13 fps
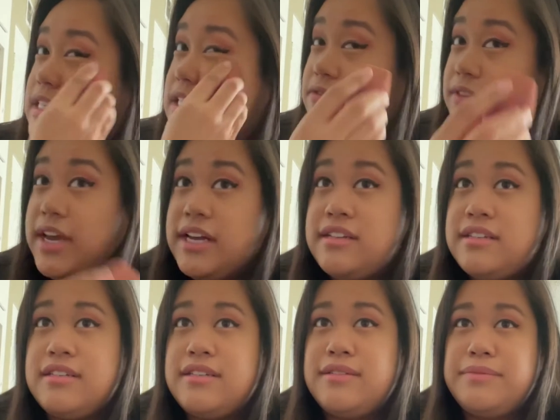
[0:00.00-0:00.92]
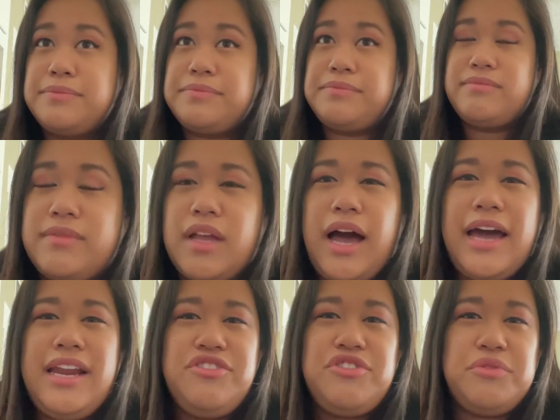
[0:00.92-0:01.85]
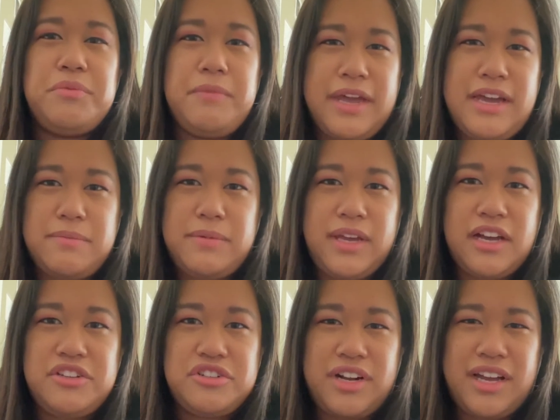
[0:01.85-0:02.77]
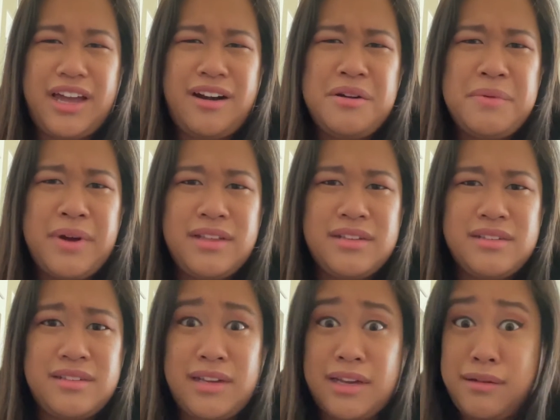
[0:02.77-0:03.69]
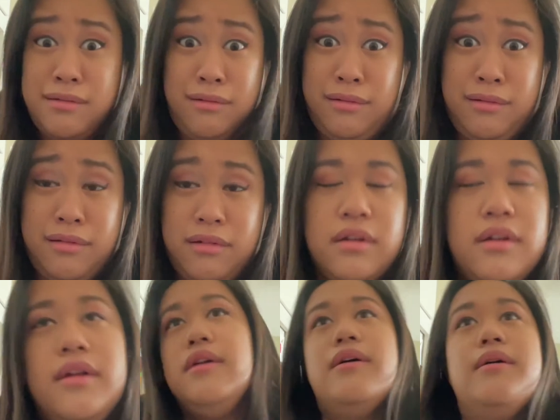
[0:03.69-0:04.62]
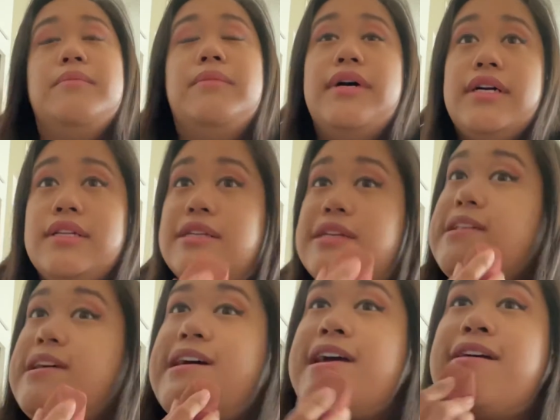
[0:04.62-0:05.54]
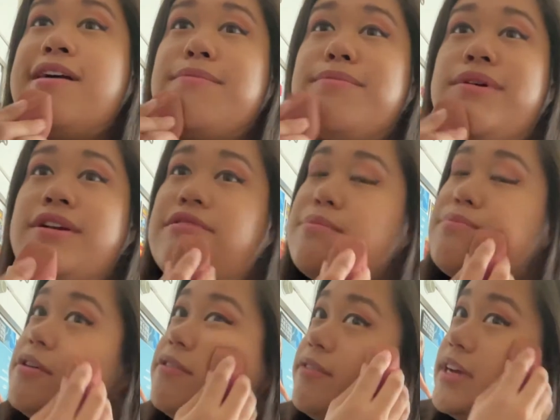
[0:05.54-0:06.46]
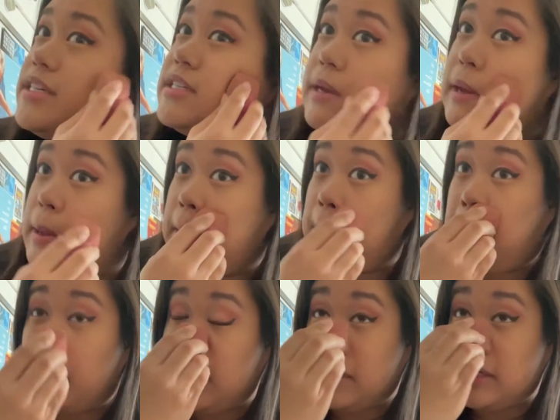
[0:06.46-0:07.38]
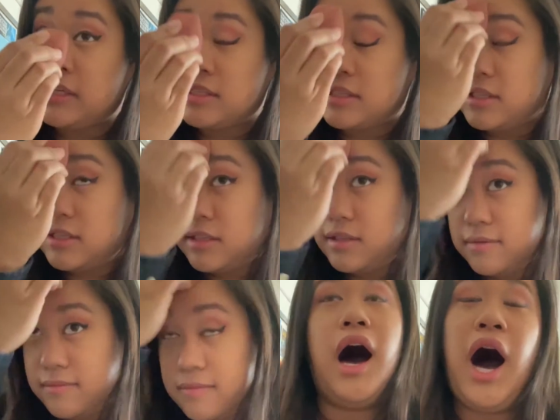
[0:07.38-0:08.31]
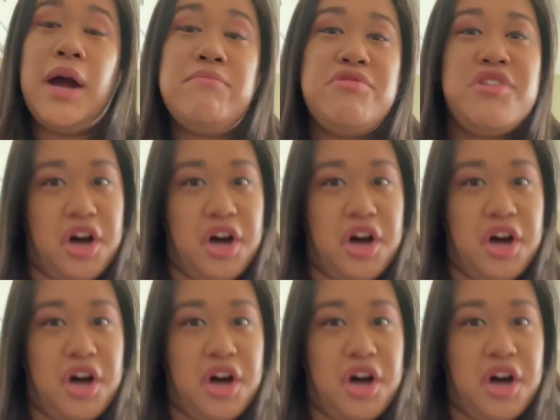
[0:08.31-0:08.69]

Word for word: an event, I didn't do makeup yesterday. I don't know why this is like a, uh, but today I'm planning to put face on because I'm the